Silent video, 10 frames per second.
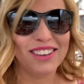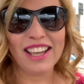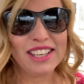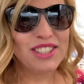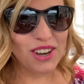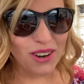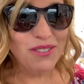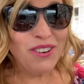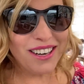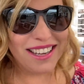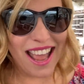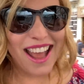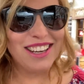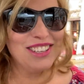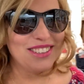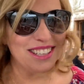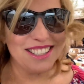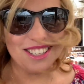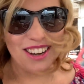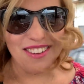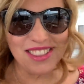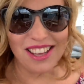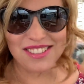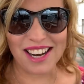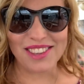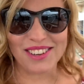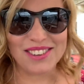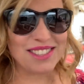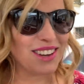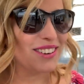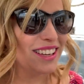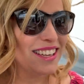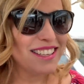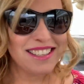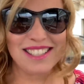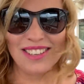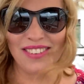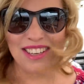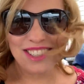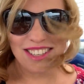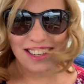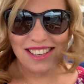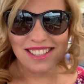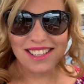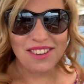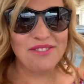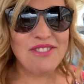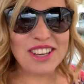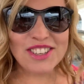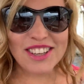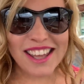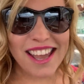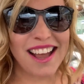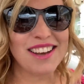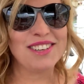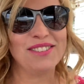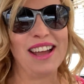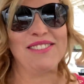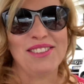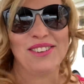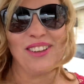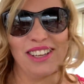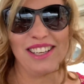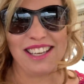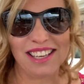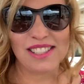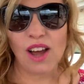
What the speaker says: They're like, don't forget, you need to drive on the left side of the road. So this adventure is officially underway with Rolling Geeks.